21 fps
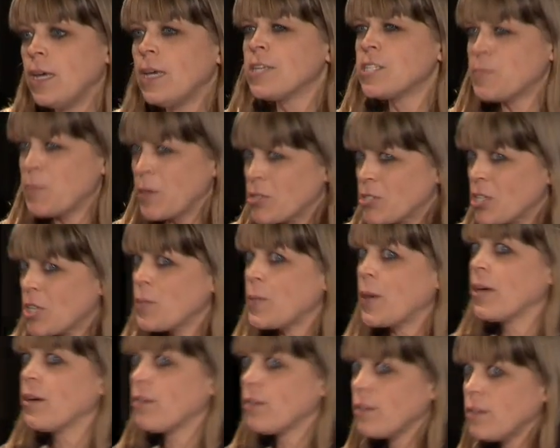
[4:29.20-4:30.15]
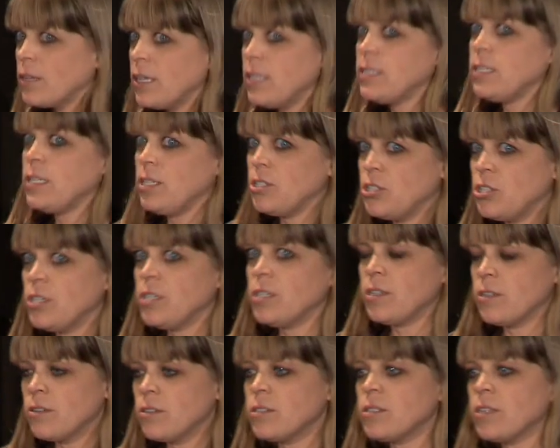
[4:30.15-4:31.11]
Especially in my early teaching
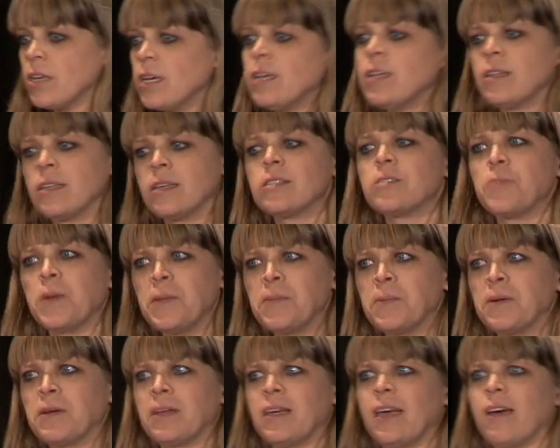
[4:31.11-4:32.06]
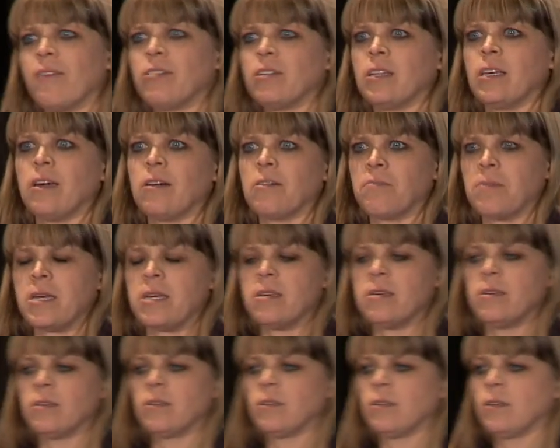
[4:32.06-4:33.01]
years, this weighed pretty heavily on me.
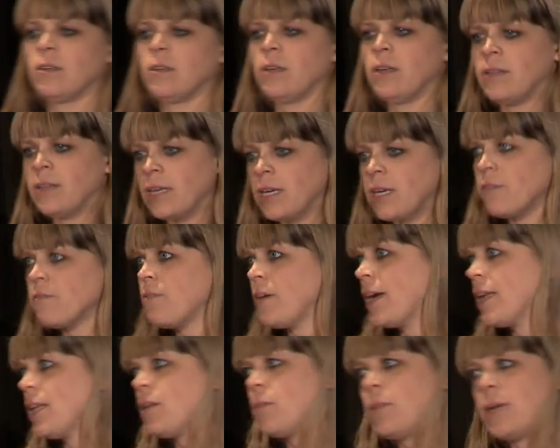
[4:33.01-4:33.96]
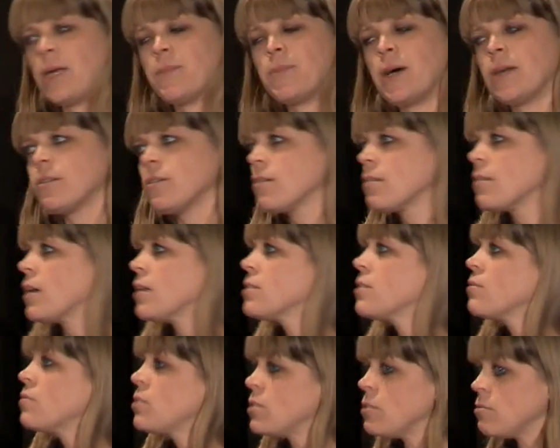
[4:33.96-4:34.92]
They confided to me about their
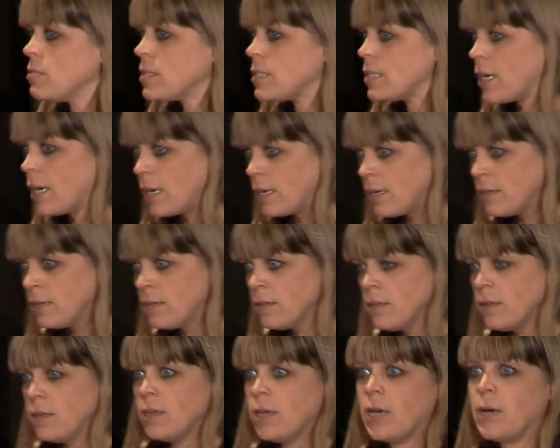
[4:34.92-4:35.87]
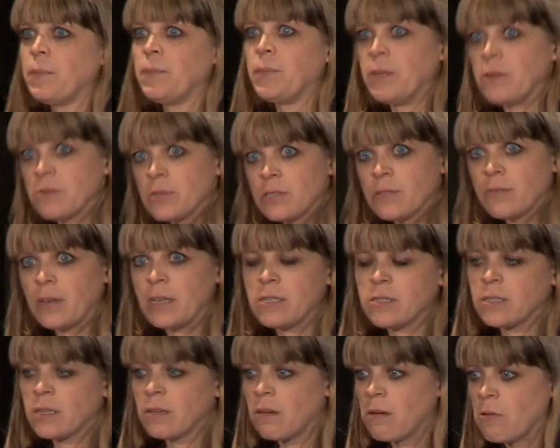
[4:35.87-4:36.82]
thoughts of suicide, abuse
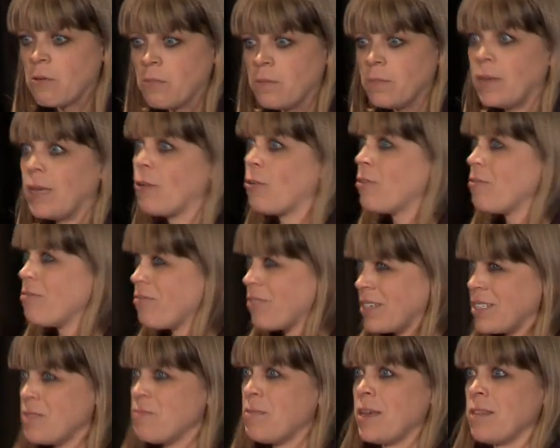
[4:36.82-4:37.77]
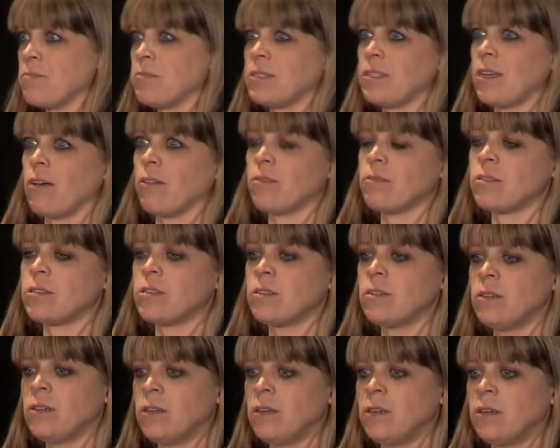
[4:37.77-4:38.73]
faced at home or inflicted by themselves,
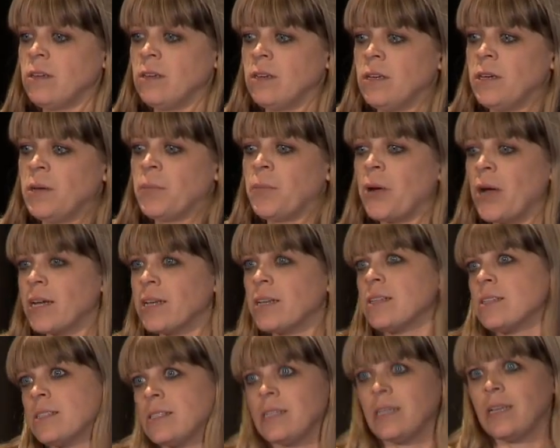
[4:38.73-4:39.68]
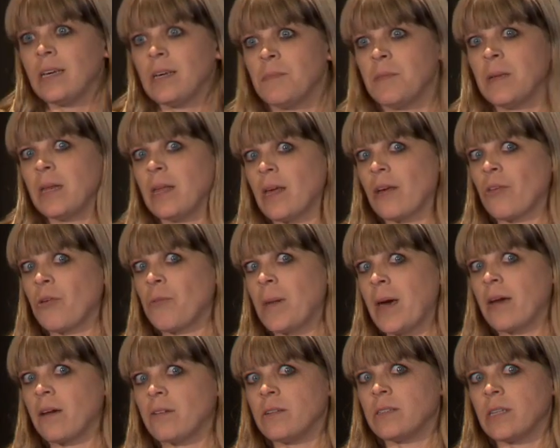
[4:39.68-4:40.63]
pregnancy, and many other
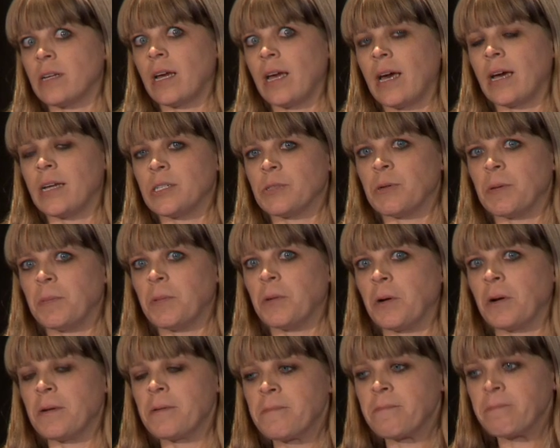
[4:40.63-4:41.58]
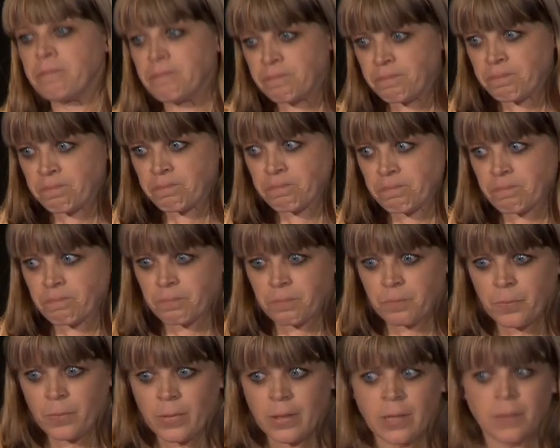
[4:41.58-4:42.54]
matters that I had to report.
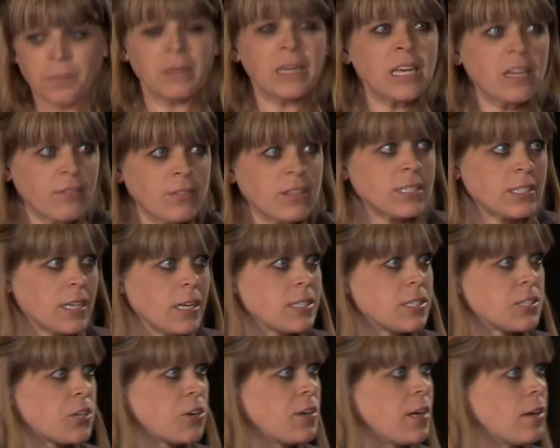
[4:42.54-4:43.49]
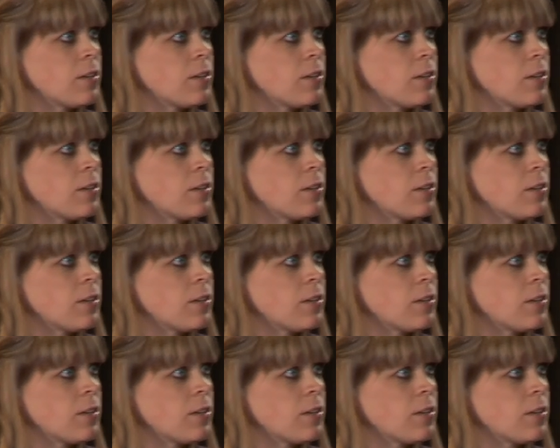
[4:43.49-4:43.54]
And many of these kids turned